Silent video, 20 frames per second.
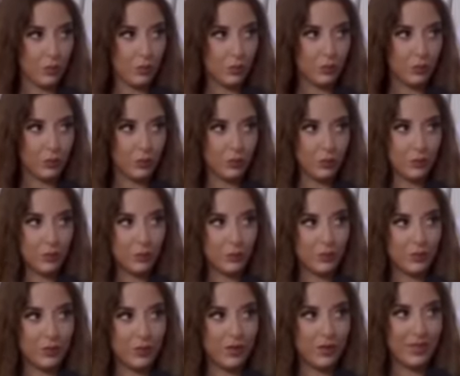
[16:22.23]

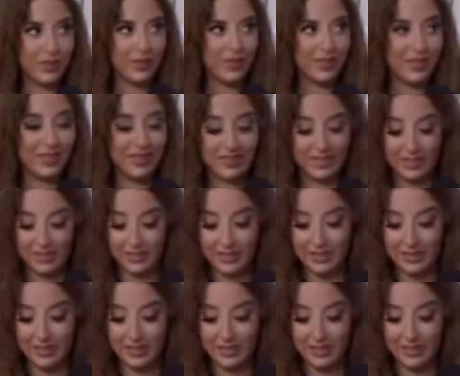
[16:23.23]
Nobody speaks.